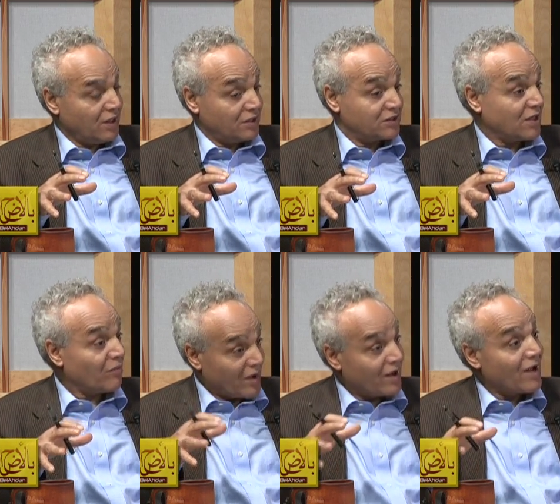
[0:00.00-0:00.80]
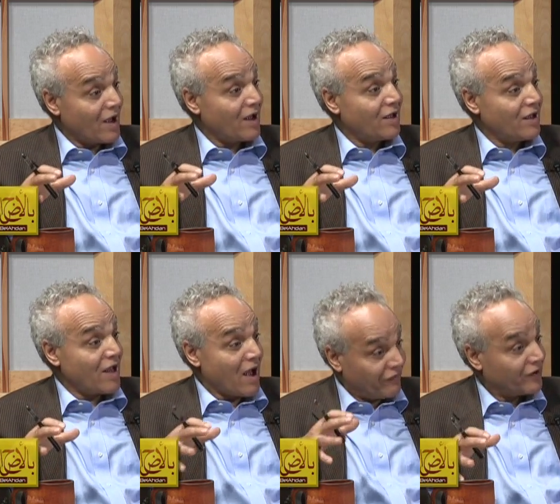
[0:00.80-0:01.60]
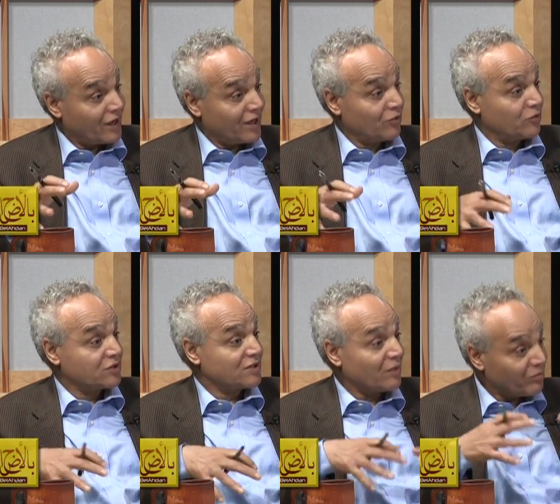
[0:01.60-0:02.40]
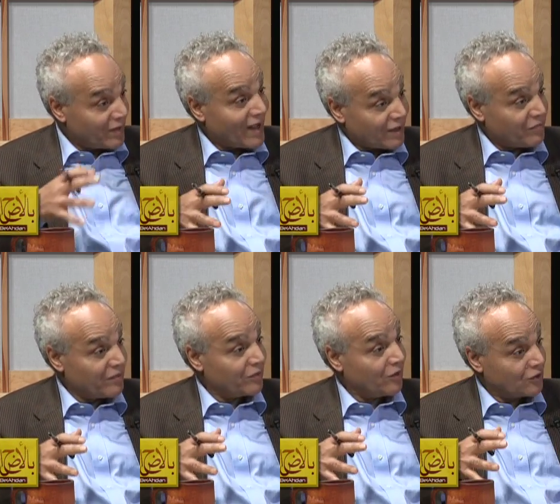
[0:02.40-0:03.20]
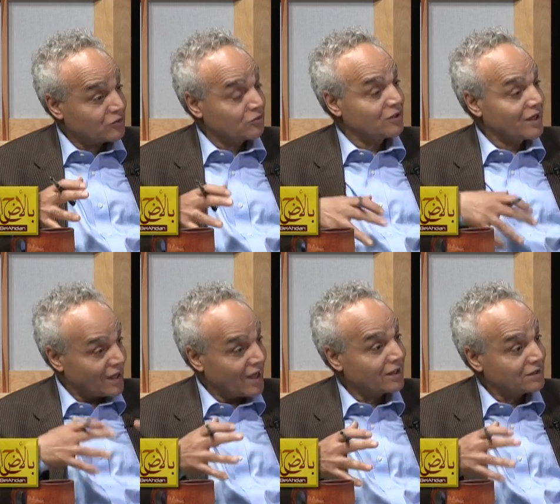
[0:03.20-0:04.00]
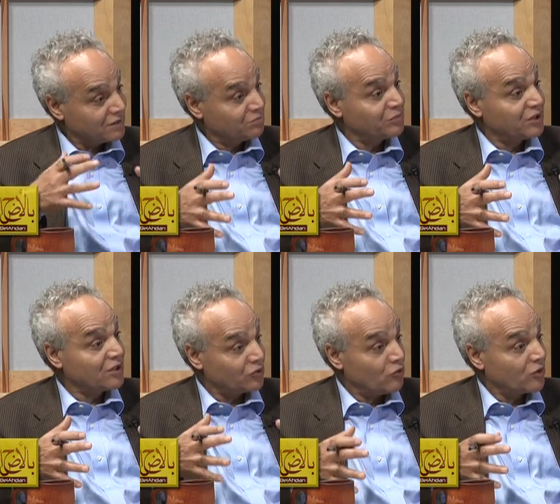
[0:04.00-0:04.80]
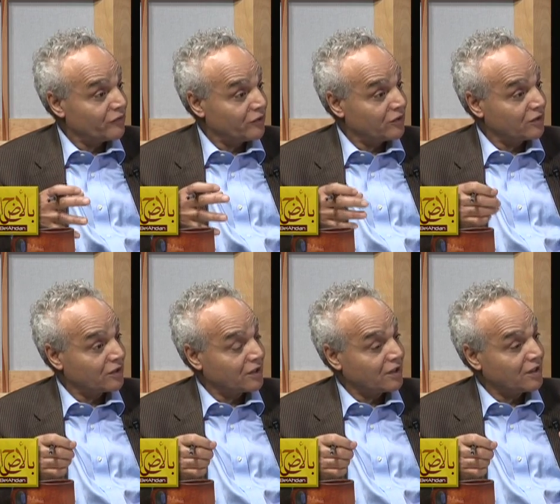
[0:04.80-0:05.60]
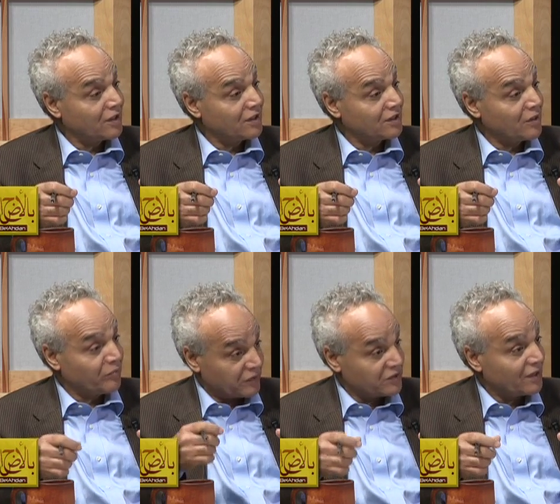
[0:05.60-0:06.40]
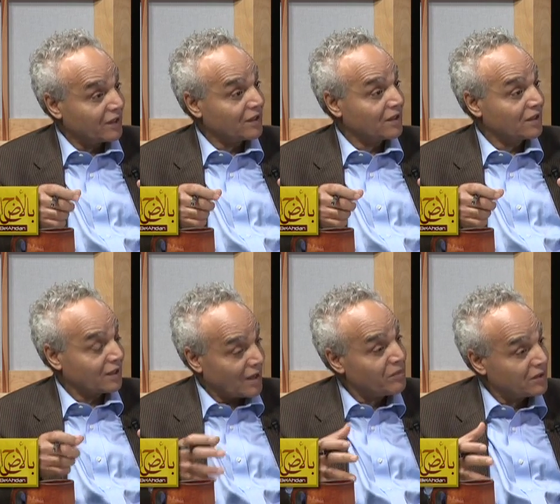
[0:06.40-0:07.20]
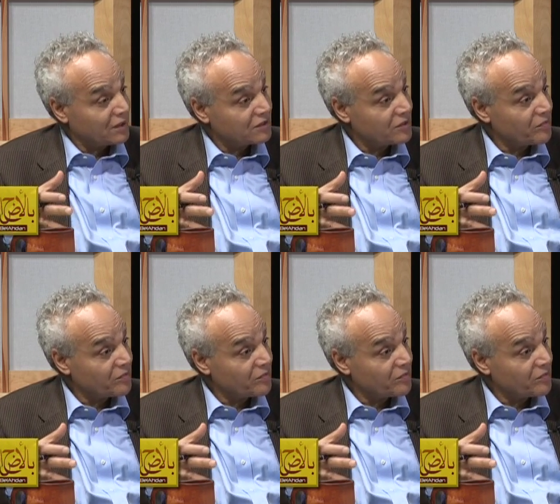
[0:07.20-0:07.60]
some African or some black people also, they can be the doing for the parasitic capitalism.